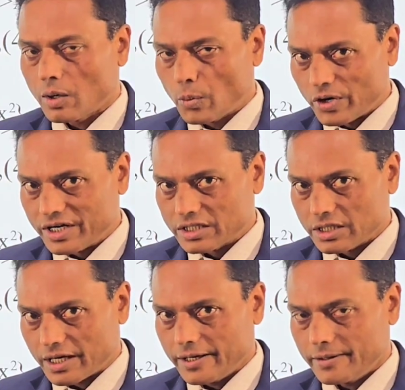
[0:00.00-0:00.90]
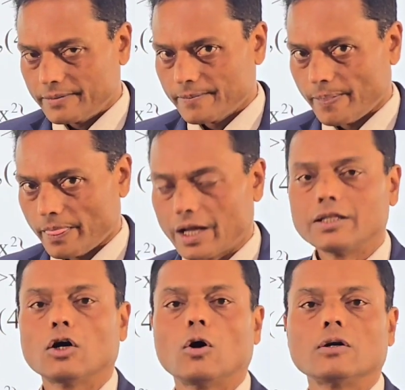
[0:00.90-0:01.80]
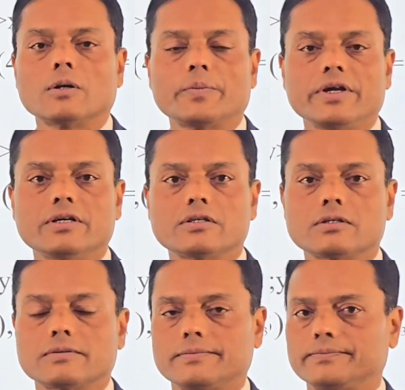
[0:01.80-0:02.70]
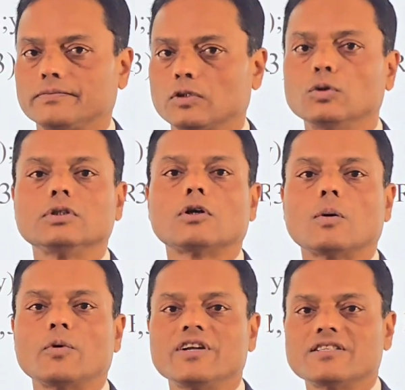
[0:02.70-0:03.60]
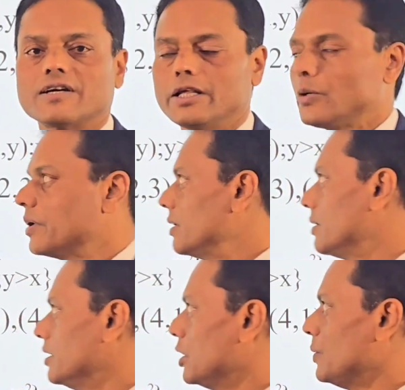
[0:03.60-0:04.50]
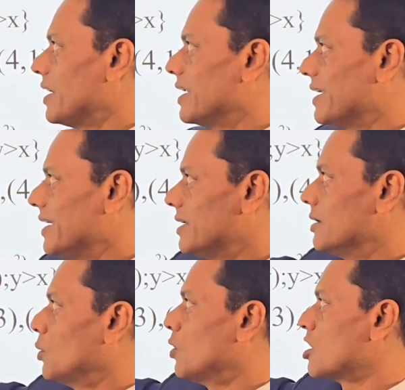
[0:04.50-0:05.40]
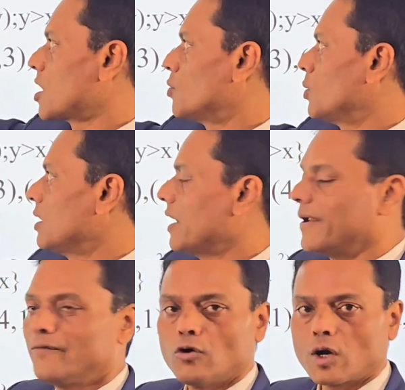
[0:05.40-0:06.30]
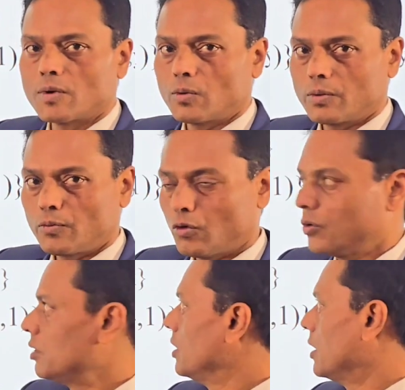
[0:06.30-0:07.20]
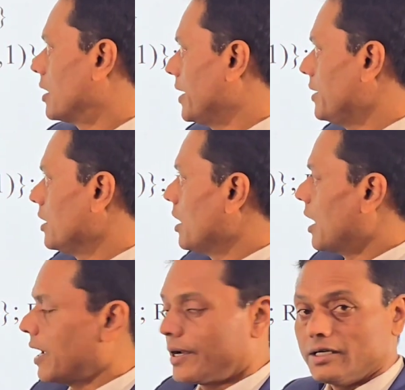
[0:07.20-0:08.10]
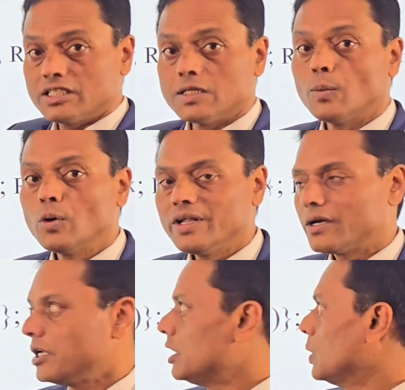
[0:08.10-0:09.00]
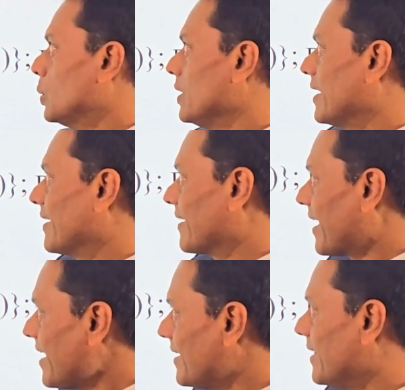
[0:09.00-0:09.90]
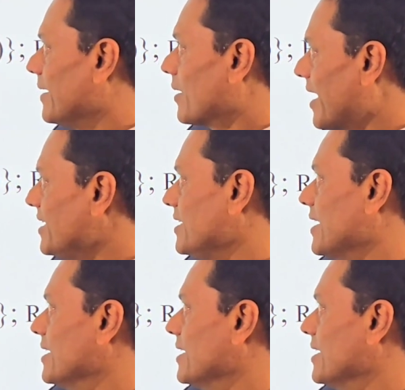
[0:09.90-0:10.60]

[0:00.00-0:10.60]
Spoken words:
components, right, and the order pairs whose components are equal, then we can get 1, 1 and 4, 4, right? And symbolically we can write it